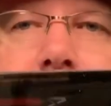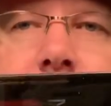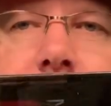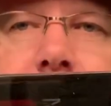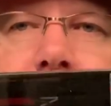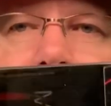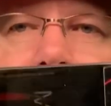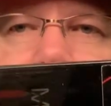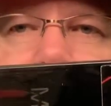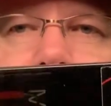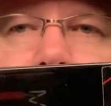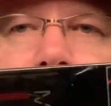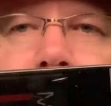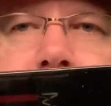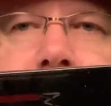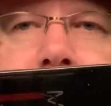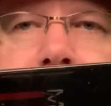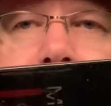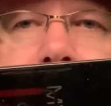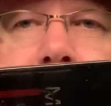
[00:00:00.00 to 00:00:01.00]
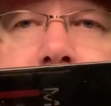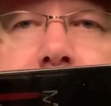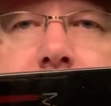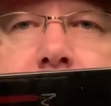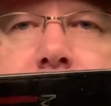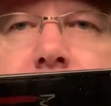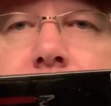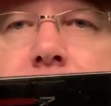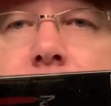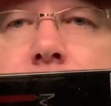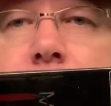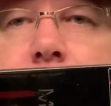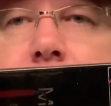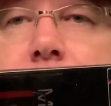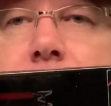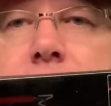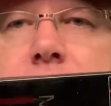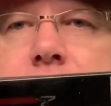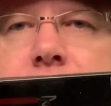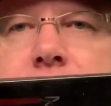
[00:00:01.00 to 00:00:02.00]
And this is one thing you got to learn when
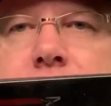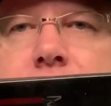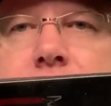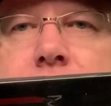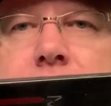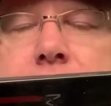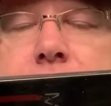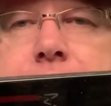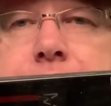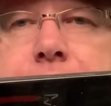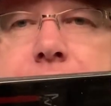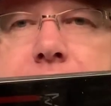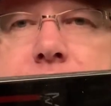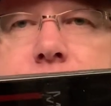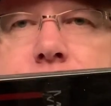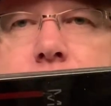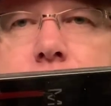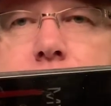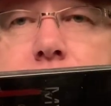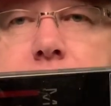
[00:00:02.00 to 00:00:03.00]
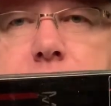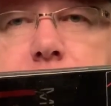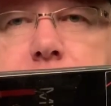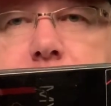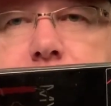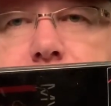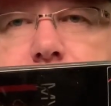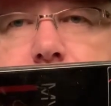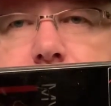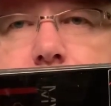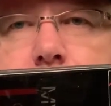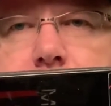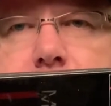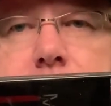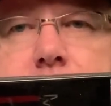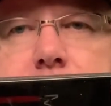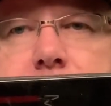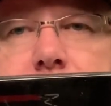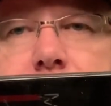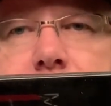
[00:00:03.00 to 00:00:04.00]
you're fishing square bills.
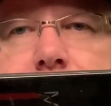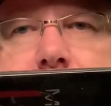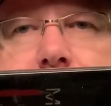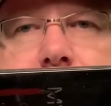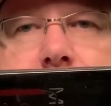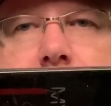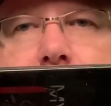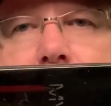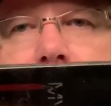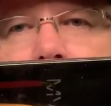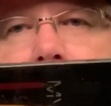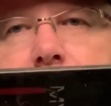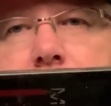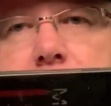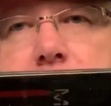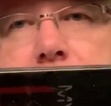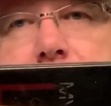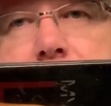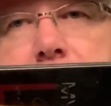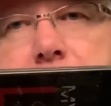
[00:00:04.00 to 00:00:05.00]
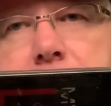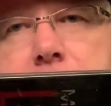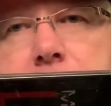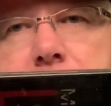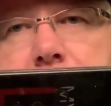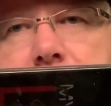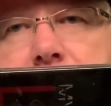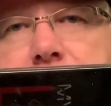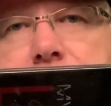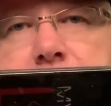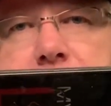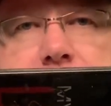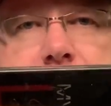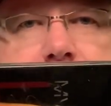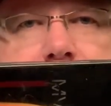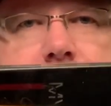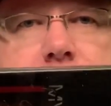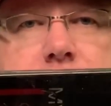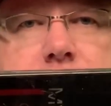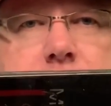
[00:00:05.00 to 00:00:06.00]
Square bills, in order to really be
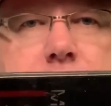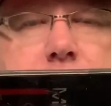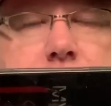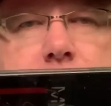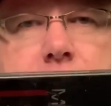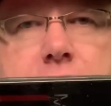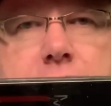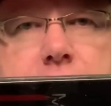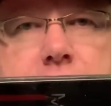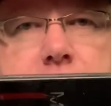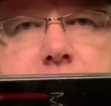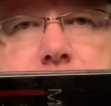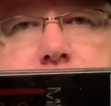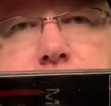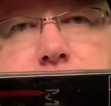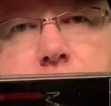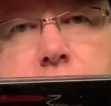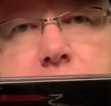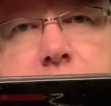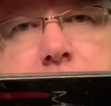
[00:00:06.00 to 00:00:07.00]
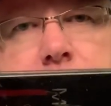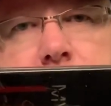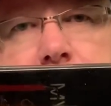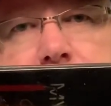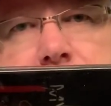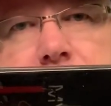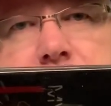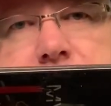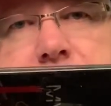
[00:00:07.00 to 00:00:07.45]
effective, a square bill's